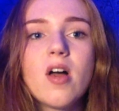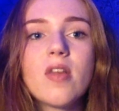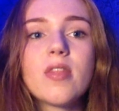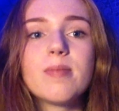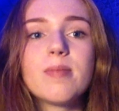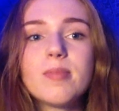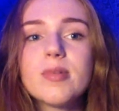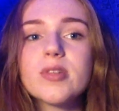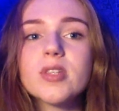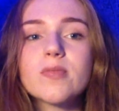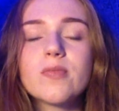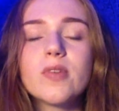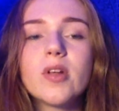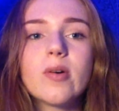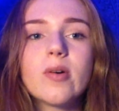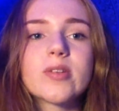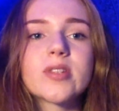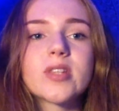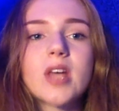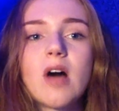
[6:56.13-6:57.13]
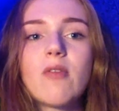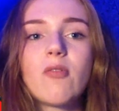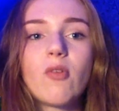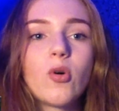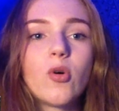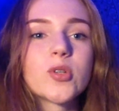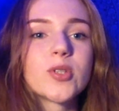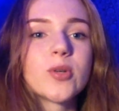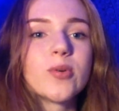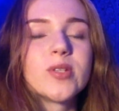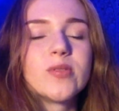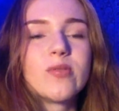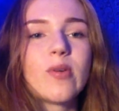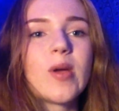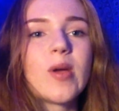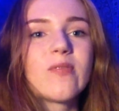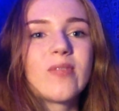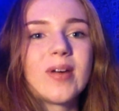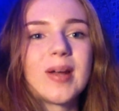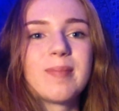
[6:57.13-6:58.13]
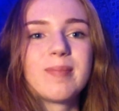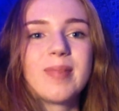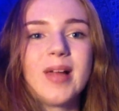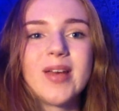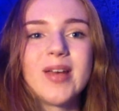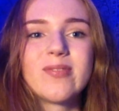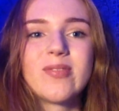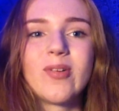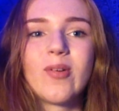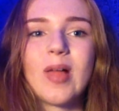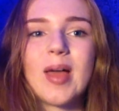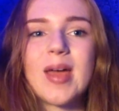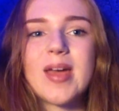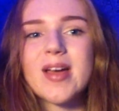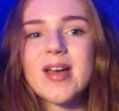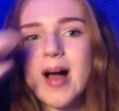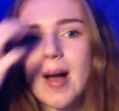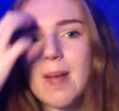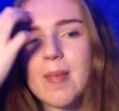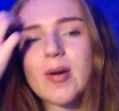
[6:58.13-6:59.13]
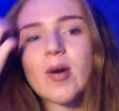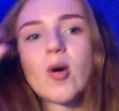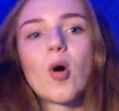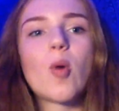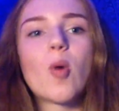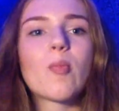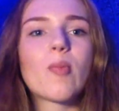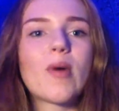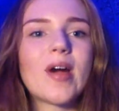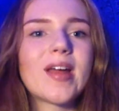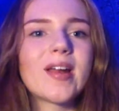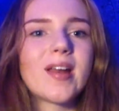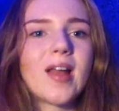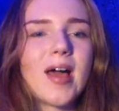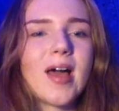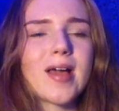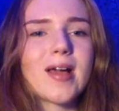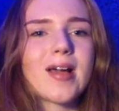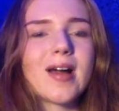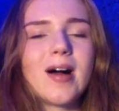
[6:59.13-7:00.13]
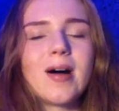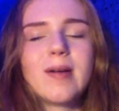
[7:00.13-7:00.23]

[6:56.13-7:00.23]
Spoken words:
The music video itself also is very fun and playful. Like, incorporate like